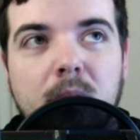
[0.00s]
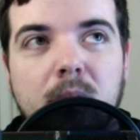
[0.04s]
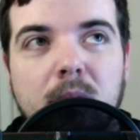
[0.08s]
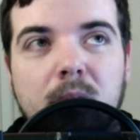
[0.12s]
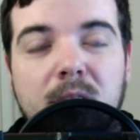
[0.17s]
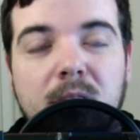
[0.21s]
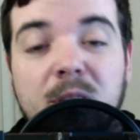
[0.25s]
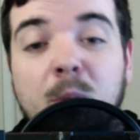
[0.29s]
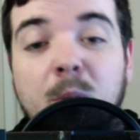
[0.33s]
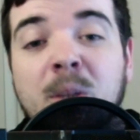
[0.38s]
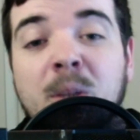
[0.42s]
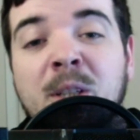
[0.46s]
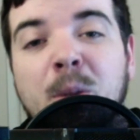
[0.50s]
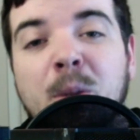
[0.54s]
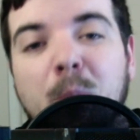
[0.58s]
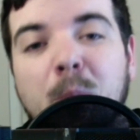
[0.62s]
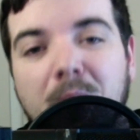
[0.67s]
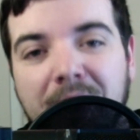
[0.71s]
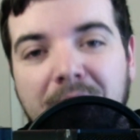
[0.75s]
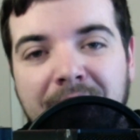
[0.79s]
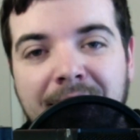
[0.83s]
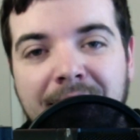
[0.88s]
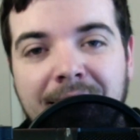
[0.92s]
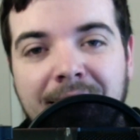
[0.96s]
So when you
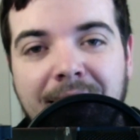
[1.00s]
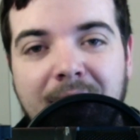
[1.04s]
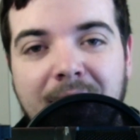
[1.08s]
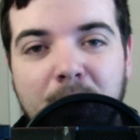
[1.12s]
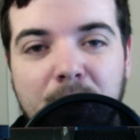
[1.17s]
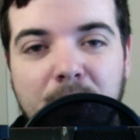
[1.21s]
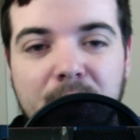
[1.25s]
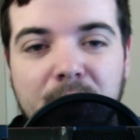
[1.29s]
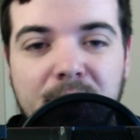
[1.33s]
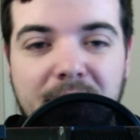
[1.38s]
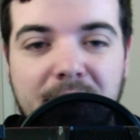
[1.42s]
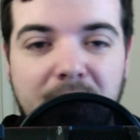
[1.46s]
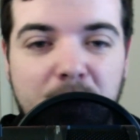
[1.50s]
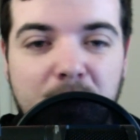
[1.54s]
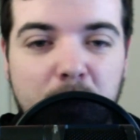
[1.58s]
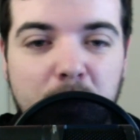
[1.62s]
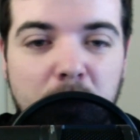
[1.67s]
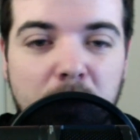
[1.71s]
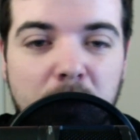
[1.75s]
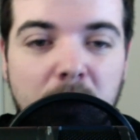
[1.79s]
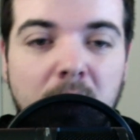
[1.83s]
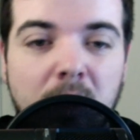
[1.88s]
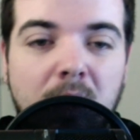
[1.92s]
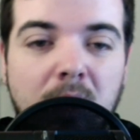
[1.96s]
plan out your
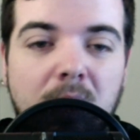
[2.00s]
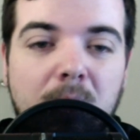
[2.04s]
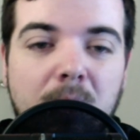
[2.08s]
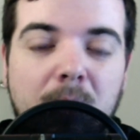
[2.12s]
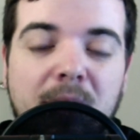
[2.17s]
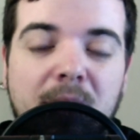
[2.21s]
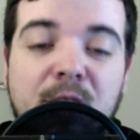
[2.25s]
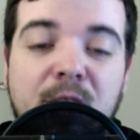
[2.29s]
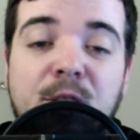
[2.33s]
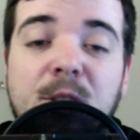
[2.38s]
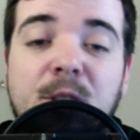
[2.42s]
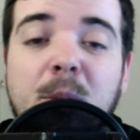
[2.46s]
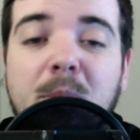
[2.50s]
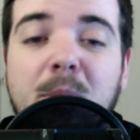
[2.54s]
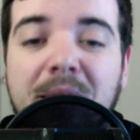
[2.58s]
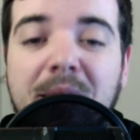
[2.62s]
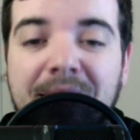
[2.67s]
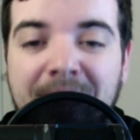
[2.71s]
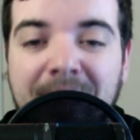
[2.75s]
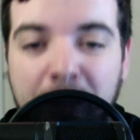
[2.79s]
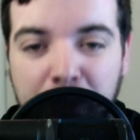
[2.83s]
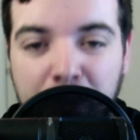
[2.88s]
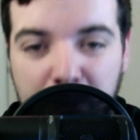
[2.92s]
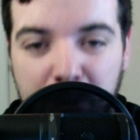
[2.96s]
schedule, make sure to
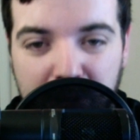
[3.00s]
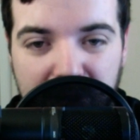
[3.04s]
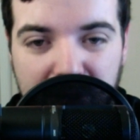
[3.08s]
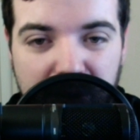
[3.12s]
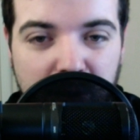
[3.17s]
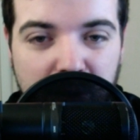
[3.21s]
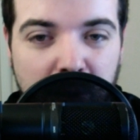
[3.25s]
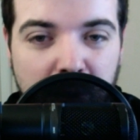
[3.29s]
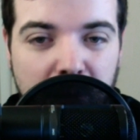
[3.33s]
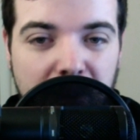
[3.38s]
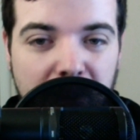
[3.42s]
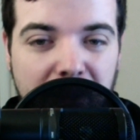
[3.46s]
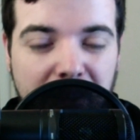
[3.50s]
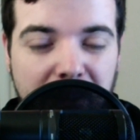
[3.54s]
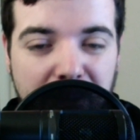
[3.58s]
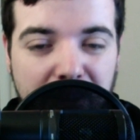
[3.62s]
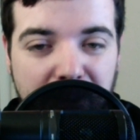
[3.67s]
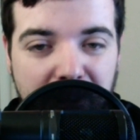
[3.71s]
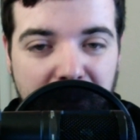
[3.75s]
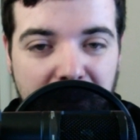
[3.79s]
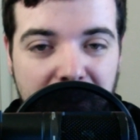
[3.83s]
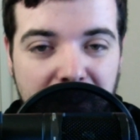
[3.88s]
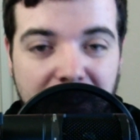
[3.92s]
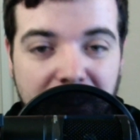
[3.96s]
plan out your results, such
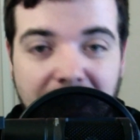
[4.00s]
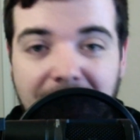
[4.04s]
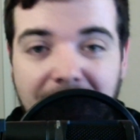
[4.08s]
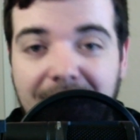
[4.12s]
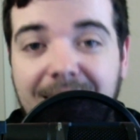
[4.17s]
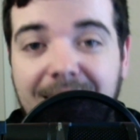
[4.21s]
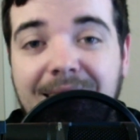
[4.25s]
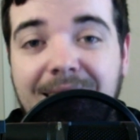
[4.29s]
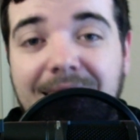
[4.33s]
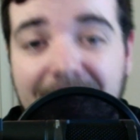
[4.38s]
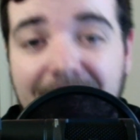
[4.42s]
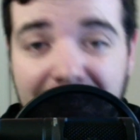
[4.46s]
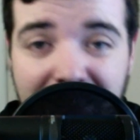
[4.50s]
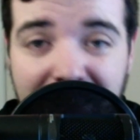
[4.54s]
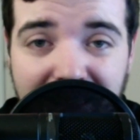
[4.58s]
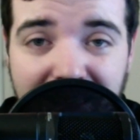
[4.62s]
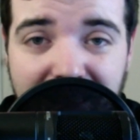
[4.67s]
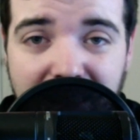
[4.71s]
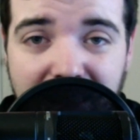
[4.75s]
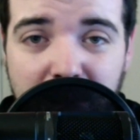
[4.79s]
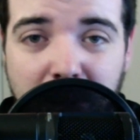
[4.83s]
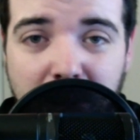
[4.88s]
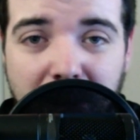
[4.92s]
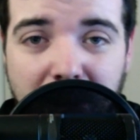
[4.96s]
as getting
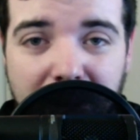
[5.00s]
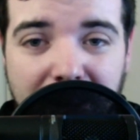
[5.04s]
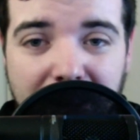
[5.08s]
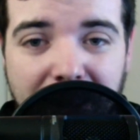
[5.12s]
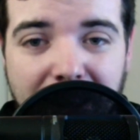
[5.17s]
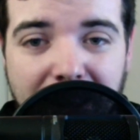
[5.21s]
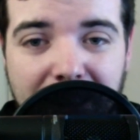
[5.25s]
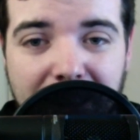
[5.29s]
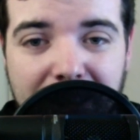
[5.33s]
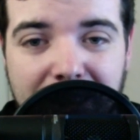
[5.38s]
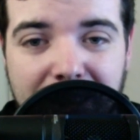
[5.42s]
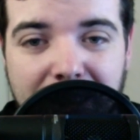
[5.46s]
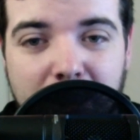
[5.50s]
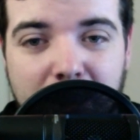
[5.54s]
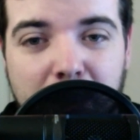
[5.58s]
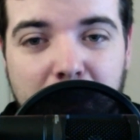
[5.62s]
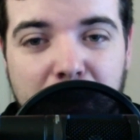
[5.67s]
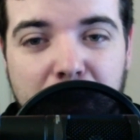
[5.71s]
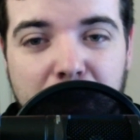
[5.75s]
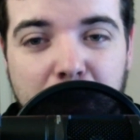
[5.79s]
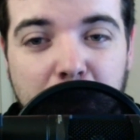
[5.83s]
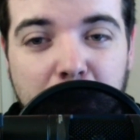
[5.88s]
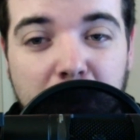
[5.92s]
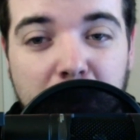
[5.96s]
the podcast
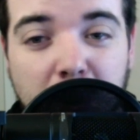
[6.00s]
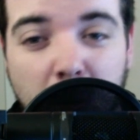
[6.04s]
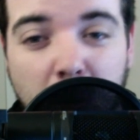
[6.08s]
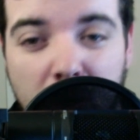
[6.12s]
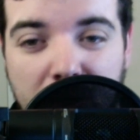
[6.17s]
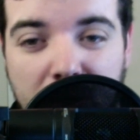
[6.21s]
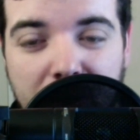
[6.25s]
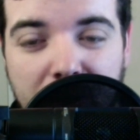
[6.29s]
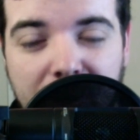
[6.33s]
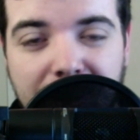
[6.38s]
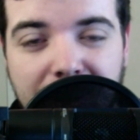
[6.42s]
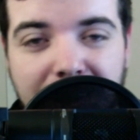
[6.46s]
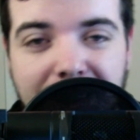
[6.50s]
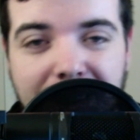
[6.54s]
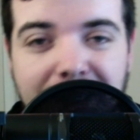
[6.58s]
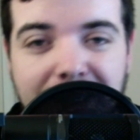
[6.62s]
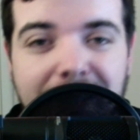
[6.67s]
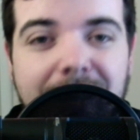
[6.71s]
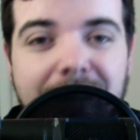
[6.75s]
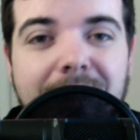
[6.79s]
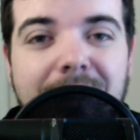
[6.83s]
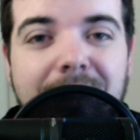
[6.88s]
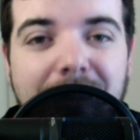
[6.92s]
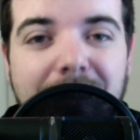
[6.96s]
episode recorded, getting
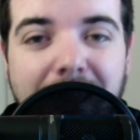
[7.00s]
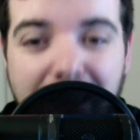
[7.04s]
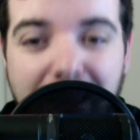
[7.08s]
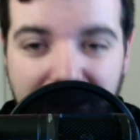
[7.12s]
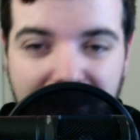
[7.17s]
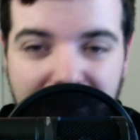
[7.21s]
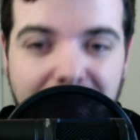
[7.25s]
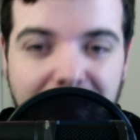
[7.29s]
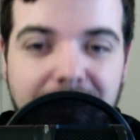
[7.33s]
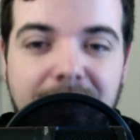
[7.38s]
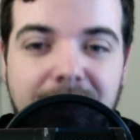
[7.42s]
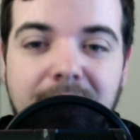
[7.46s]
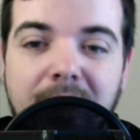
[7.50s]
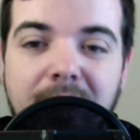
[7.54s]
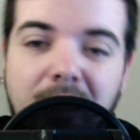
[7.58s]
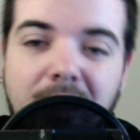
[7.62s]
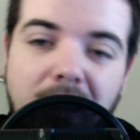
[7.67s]
it edited,